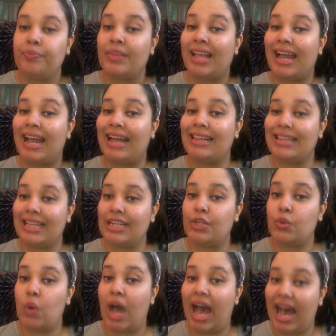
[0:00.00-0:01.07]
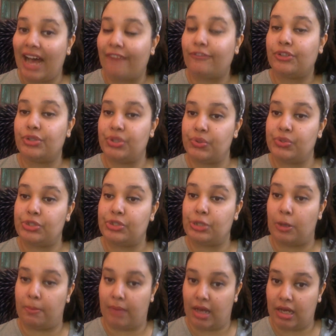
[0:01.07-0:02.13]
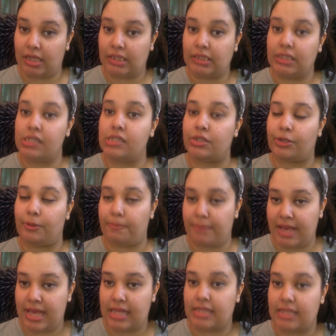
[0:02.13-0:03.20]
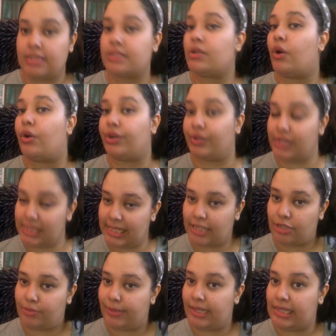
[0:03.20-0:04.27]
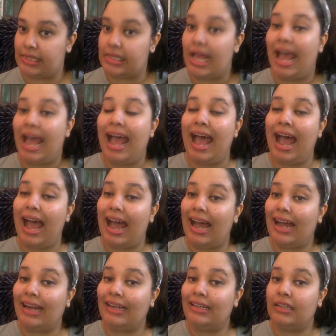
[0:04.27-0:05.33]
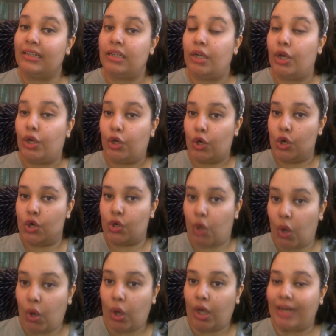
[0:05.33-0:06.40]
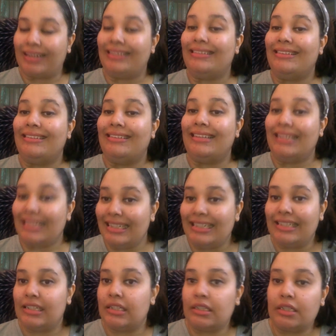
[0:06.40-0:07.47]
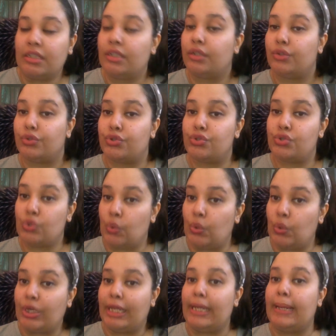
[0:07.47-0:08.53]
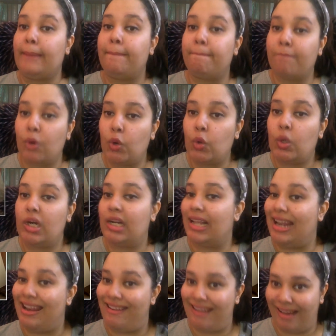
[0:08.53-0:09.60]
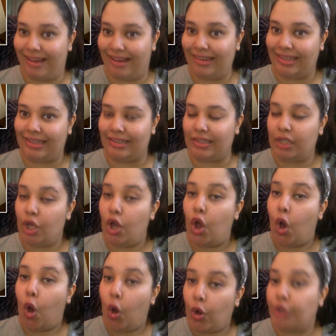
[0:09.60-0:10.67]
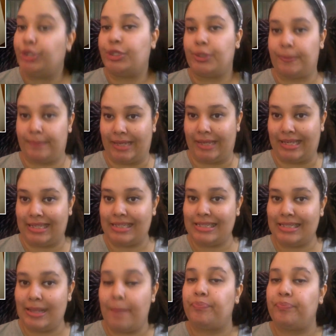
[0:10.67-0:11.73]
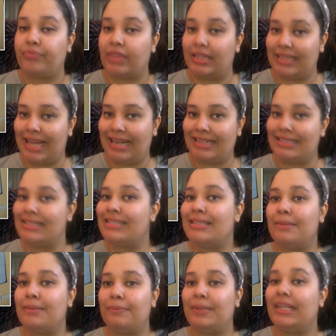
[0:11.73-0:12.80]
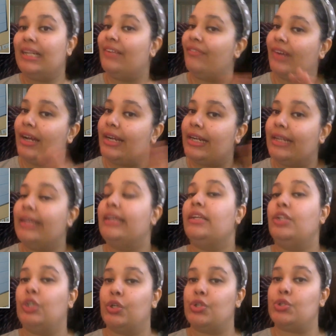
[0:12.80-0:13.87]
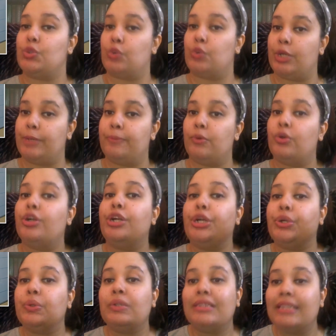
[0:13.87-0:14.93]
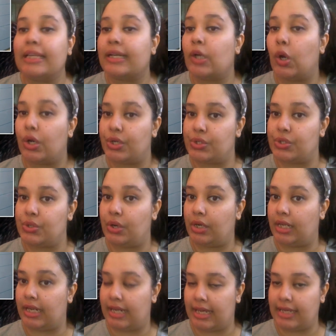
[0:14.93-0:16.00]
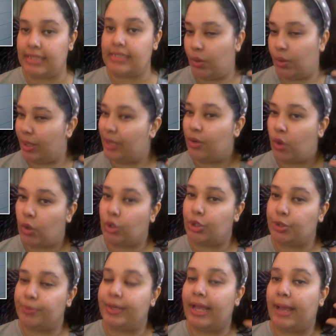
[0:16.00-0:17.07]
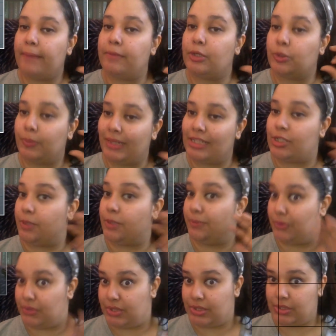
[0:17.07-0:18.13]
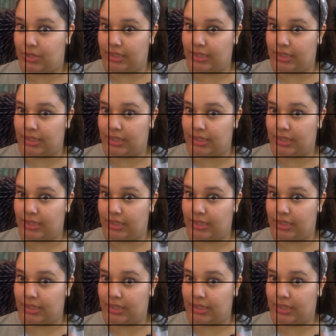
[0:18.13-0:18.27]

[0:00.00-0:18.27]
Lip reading: And then you have to use your markers or your pens or your sketch pens and draw a linear storyboard line on your base, that is simply dividing your storyboard into thick horizontal lines in order to be able to place your post-its on